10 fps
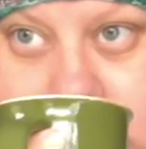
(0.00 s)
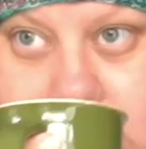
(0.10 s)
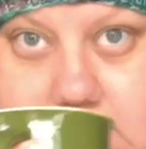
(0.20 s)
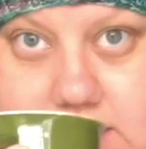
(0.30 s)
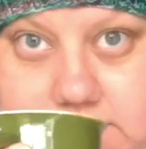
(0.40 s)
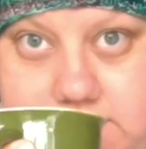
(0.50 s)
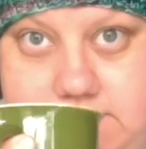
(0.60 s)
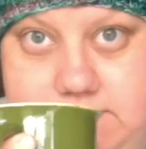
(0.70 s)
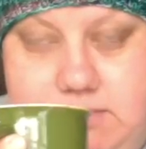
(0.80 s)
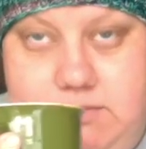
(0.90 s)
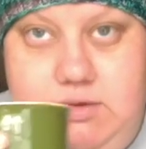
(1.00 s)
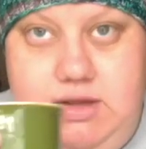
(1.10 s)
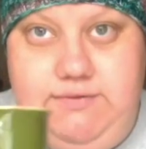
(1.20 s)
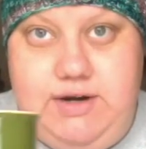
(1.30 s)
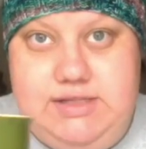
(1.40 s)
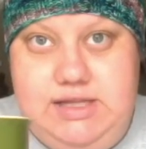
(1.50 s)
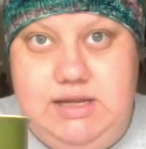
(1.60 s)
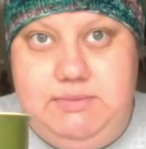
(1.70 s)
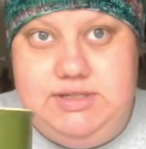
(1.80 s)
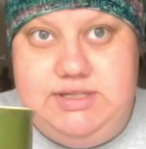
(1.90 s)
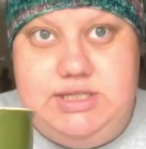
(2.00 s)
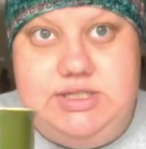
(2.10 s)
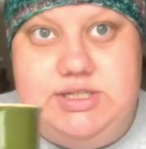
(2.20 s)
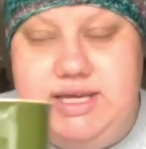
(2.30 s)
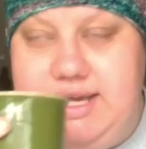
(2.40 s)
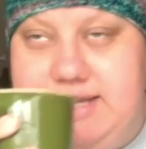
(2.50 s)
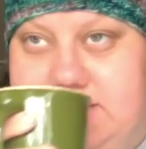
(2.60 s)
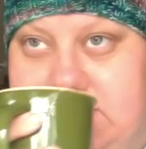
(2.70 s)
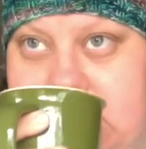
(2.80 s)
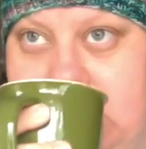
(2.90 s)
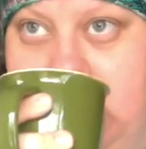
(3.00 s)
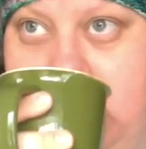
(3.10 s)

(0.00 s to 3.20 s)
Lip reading: as far as the number of stitches I cast it on.